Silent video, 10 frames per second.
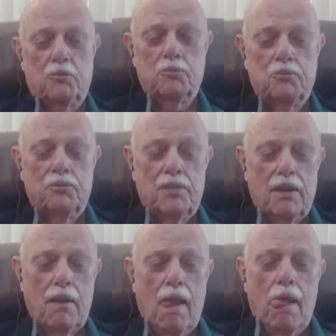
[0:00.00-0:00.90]
it.
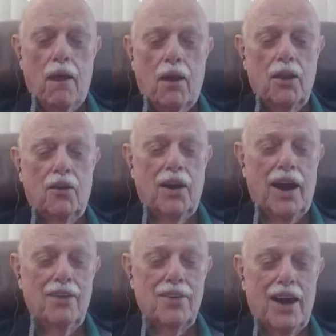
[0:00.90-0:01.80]
Although
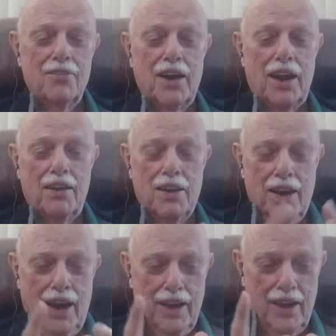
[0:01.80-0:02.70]
I've got
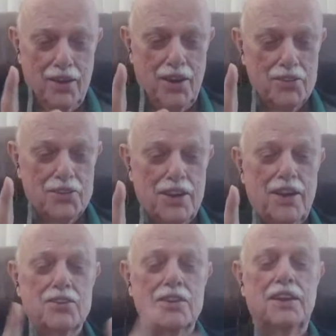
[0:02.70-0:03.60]
here's a
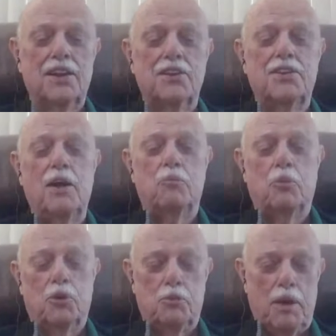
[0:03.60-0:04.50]
little tip
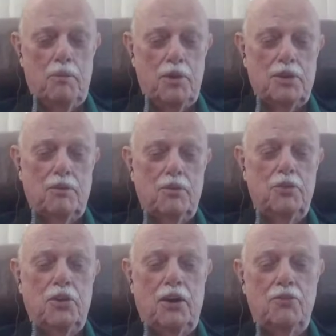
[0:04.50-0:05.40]
which maybe some of
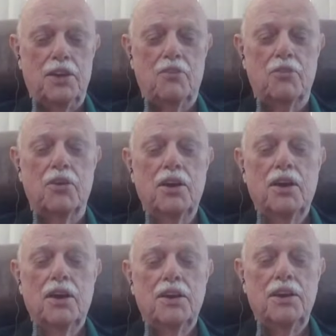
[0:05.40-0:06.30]
you have never
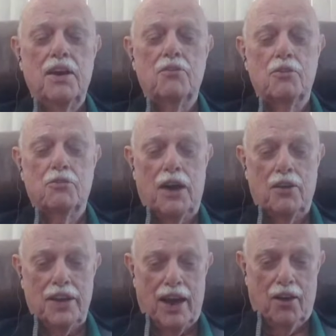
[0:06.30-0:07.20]

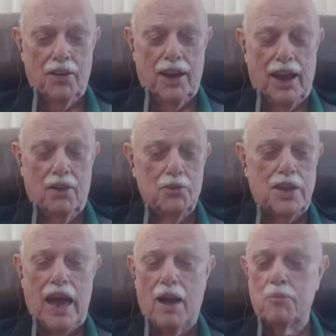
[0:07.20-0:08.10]
found out, and I was
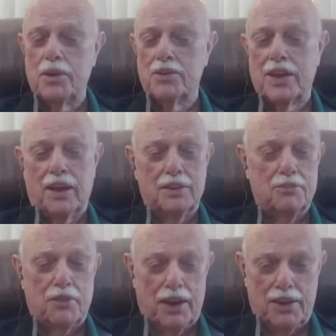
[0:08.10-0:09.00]
happy as hell to
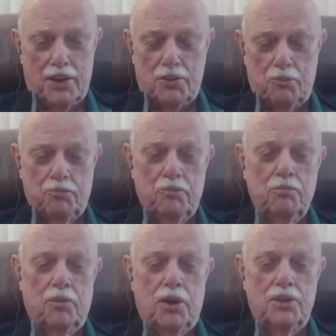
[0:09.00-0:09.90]
find it.
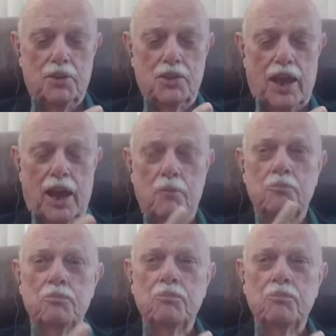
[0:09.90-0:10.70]
Pardon the slang.